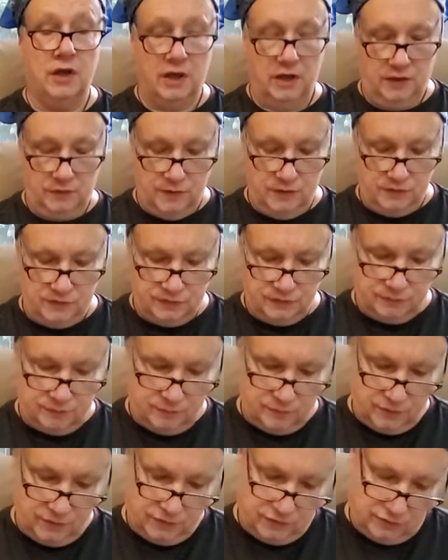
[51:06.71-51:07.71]
And this
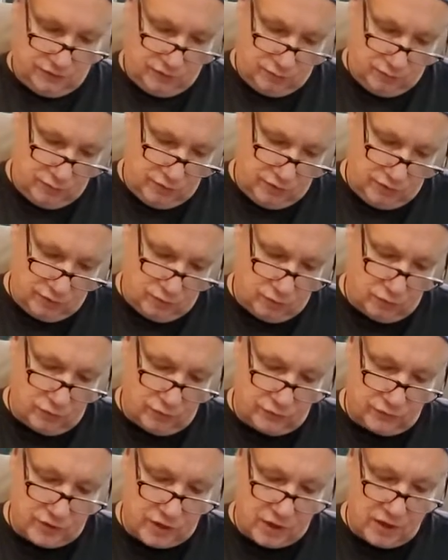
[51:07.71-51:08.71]
could be a real
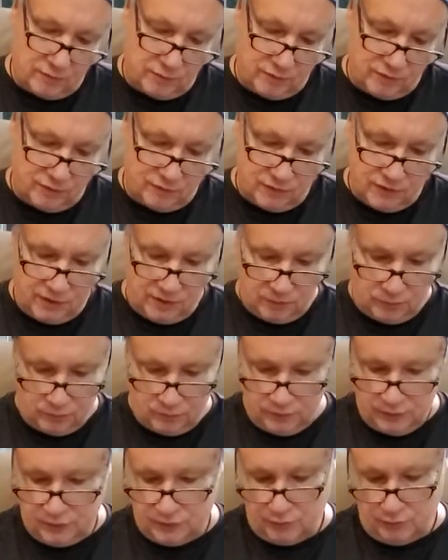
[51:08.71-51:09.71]
timing thing where
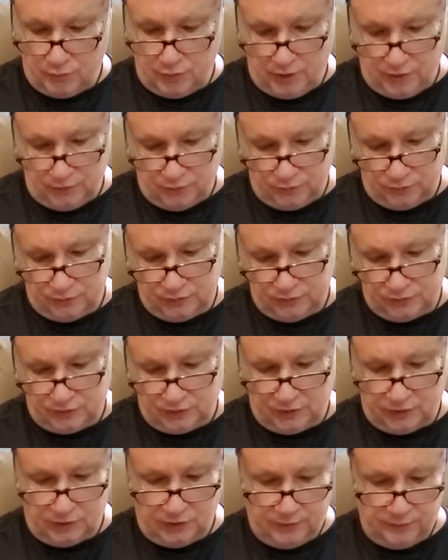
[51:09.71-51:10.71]
this month with this
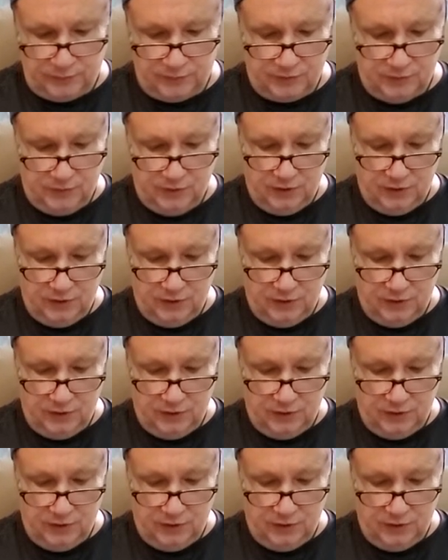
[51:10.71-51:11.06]
eclipse,